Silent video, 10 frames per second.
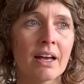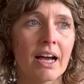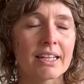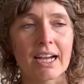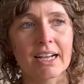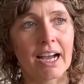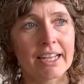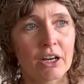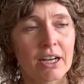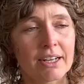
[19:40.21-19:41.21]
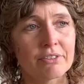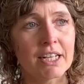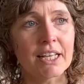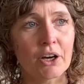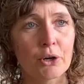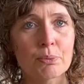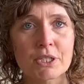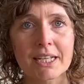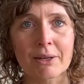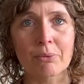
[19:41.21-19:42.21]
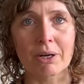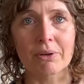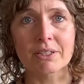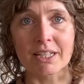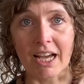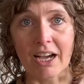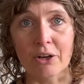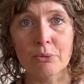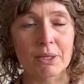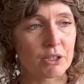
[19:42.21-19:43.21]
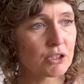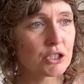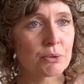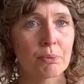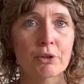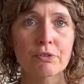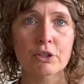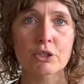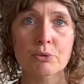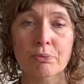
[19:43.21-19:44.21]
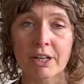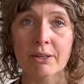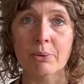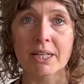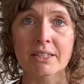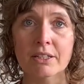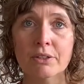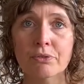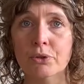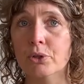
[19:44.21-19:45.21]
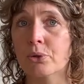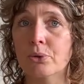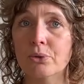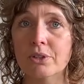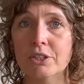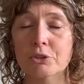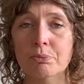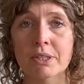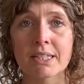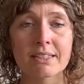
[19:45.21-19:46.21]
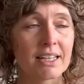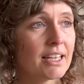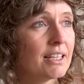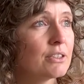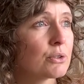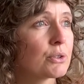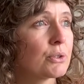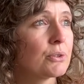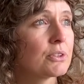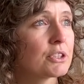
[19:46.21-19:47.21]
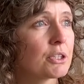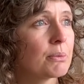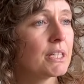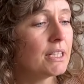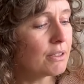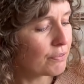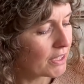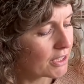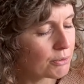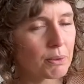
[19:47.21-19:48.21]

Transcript: yeah, I really hope she can wear it now, because it's the perfect spring weather for colder spring days or colder summer evenings.